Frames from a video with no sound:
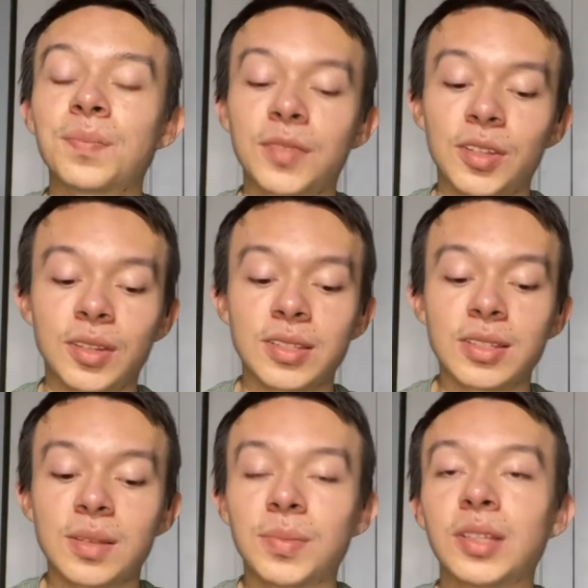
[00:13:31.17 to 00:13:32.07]
So this is
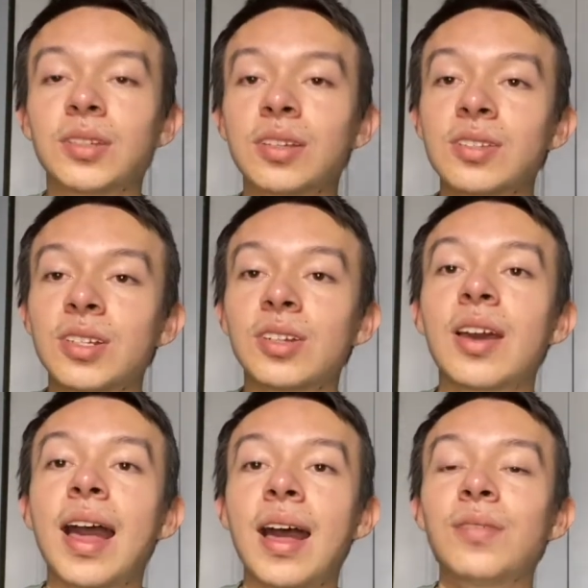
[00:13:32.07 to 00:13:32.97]
something to consider to
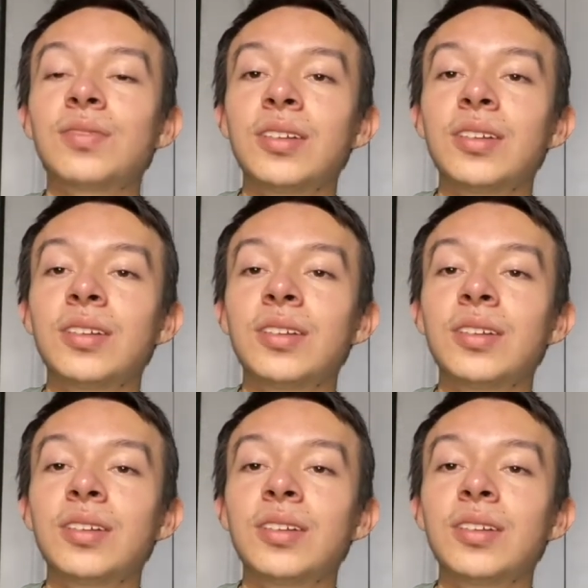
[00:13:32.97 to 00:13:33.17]
have